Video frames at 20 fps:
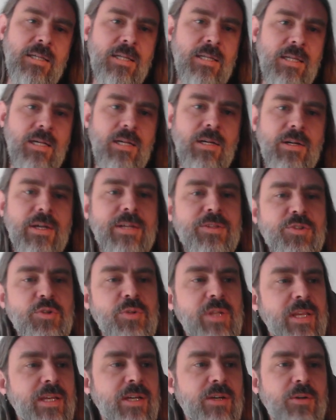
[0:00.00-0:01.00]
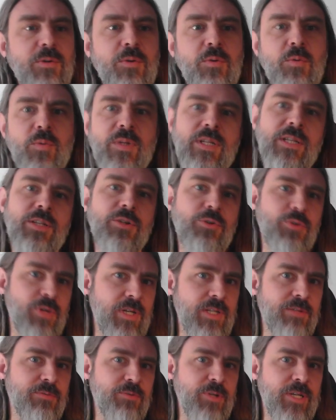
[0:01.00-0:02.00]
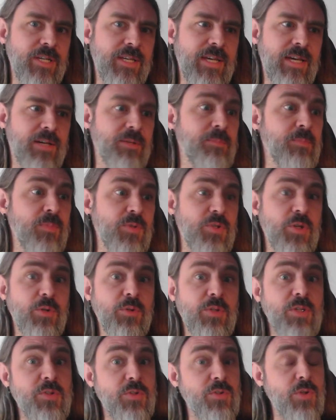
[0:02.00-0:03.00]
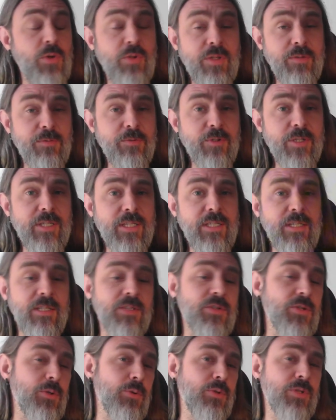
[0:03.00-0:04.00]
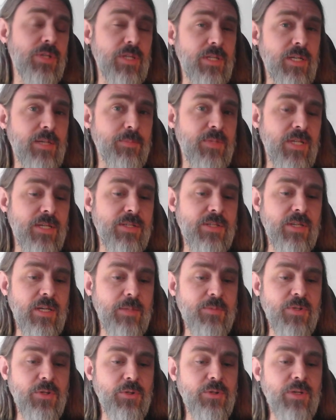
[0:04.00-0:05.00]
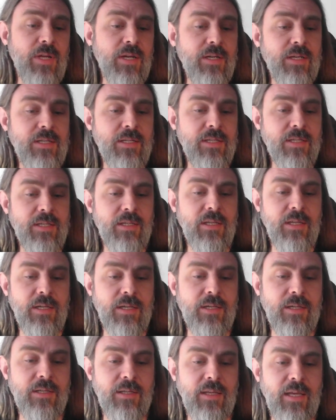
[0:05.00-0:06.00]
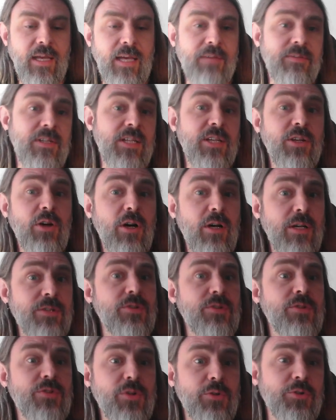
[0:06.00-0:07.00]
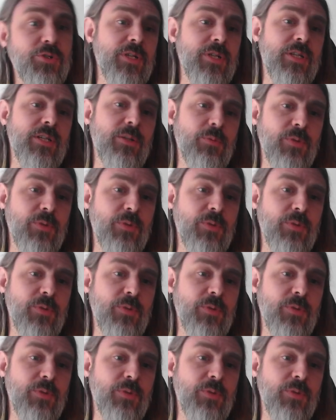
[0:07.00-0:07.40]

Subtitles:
All right, so now we need to create a free account. So this is totally free, and so is GitHub Desktop. So you're not going to have any costs associated with